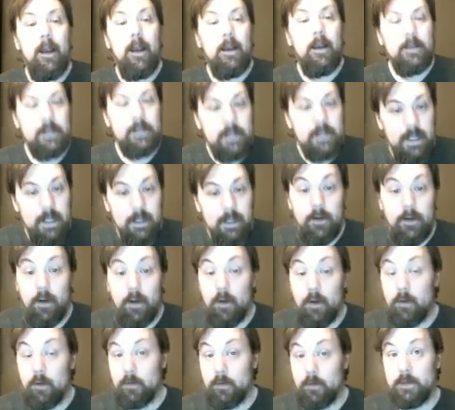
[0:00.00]
Set
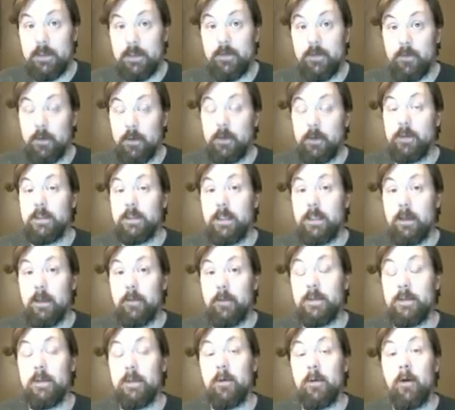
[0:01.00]
goals for
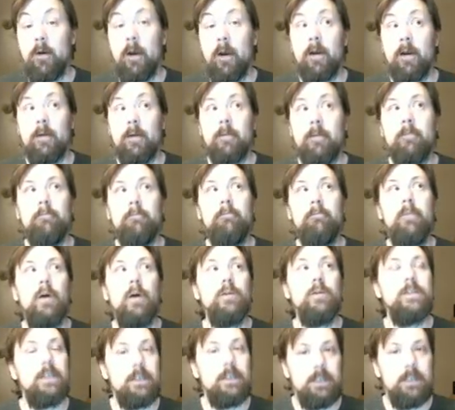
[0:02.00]
yourself. So our
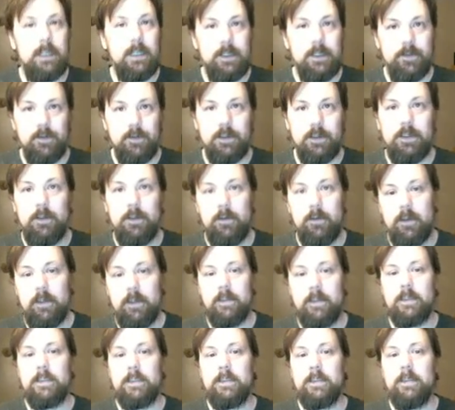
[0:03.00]
most successful
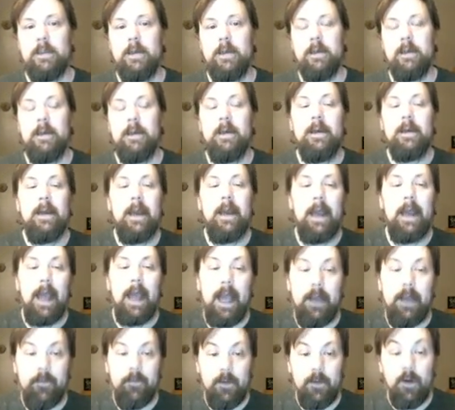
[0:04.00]
students
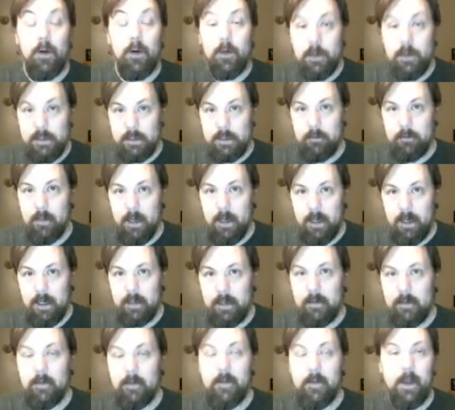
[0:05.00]
have goals in
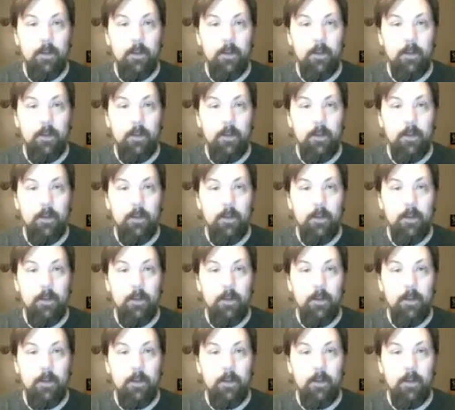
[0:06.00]
mind.